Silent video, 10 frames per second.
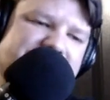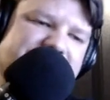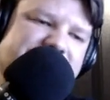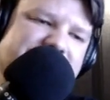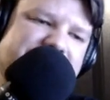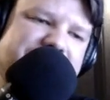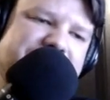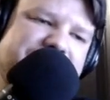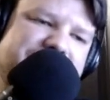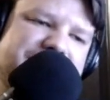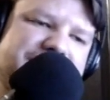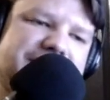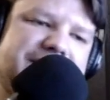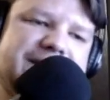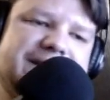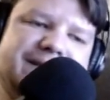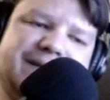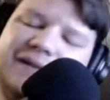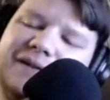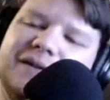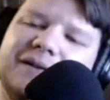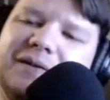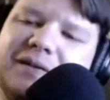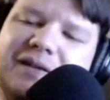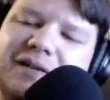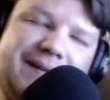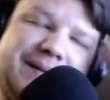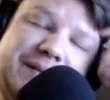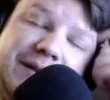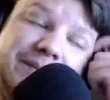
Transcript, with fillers: used to, what I used to be. Yeah, yeah. For sure. I mean,